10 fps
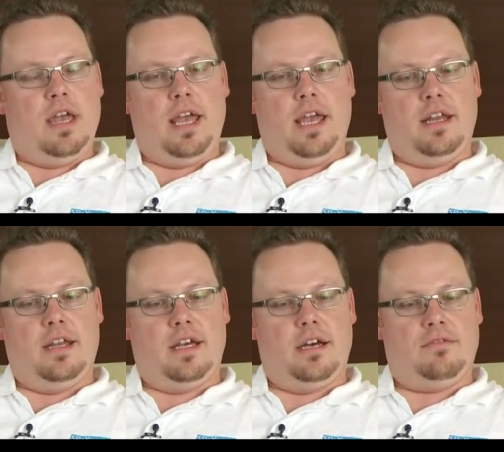
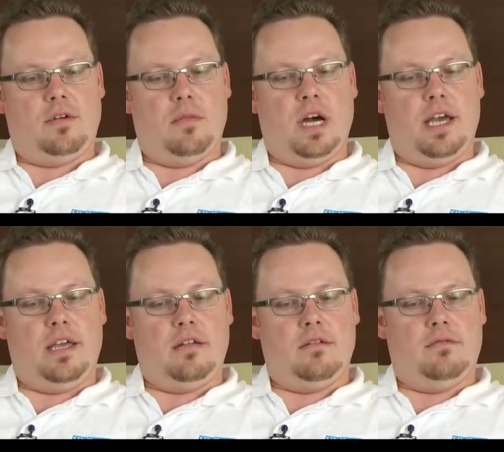and
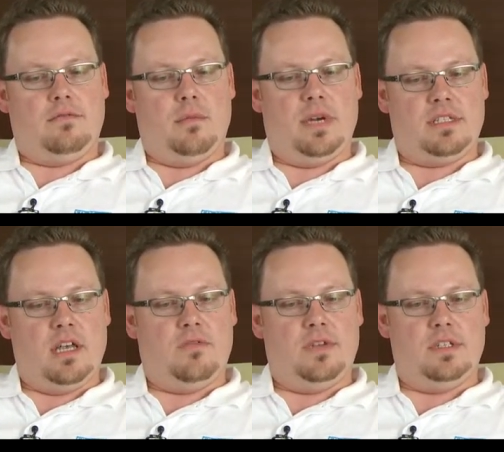for
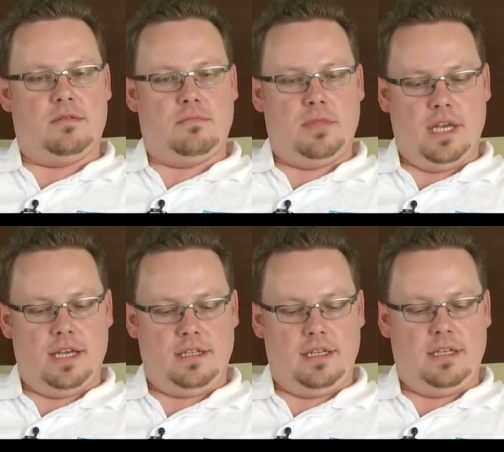myself as
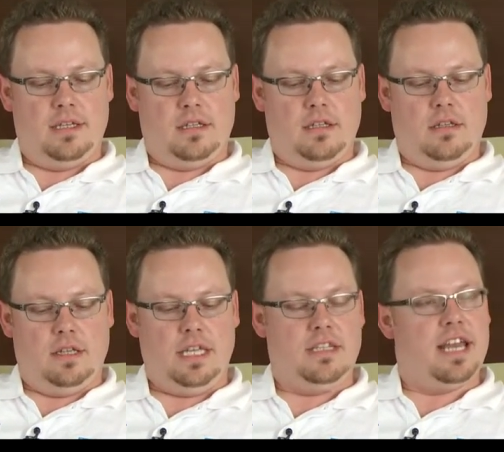in a
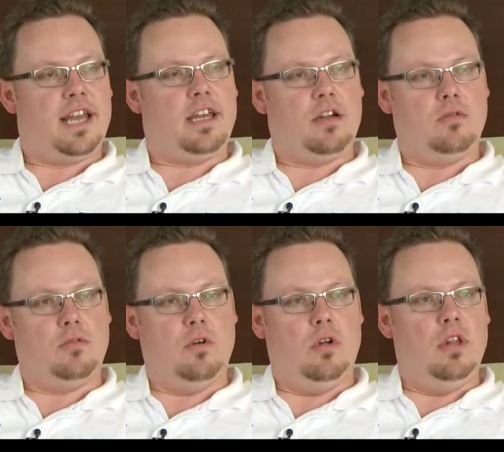lead technical
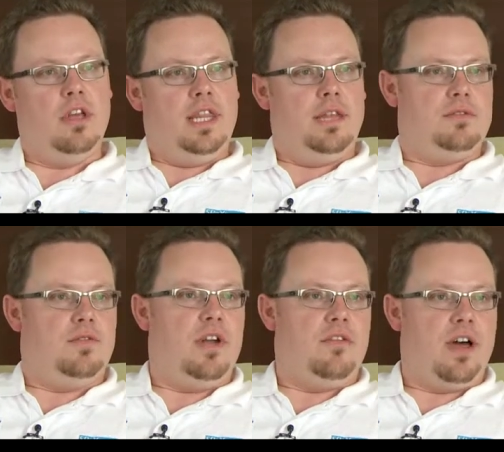role, that was
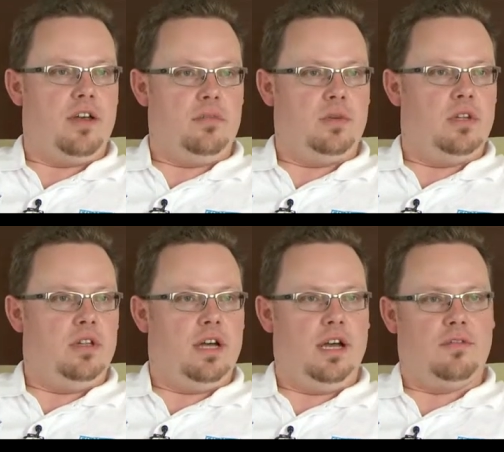very valuable.
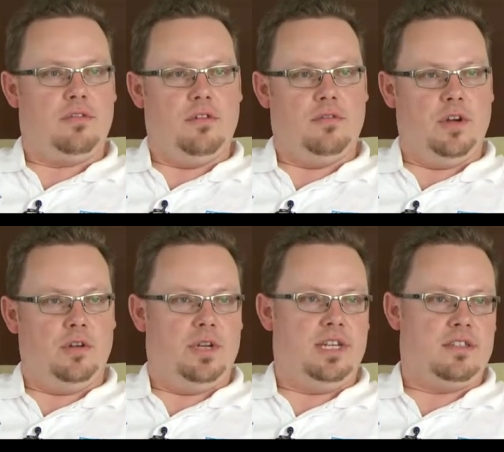I often refer
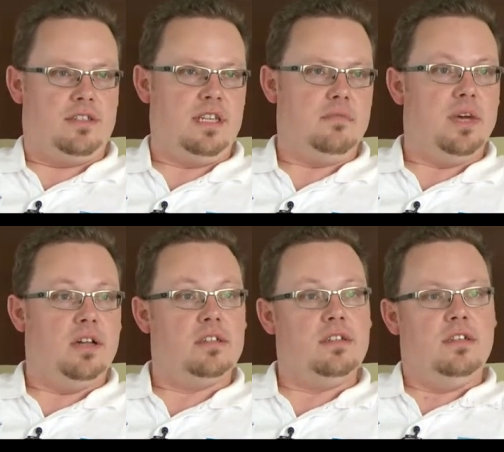to it as a
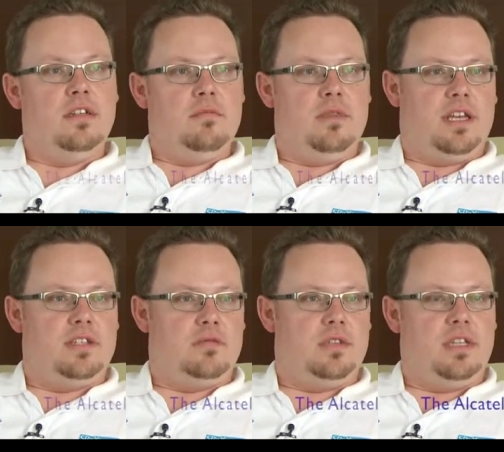seatbelt,
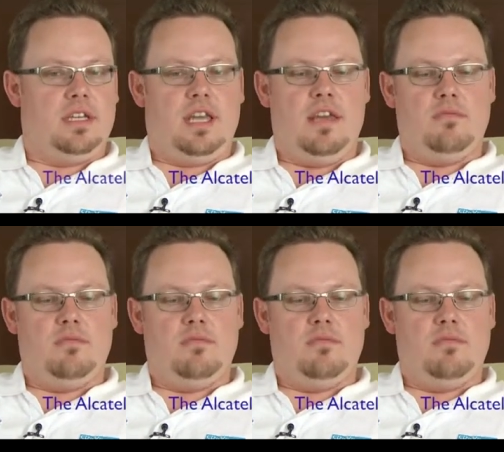because it gave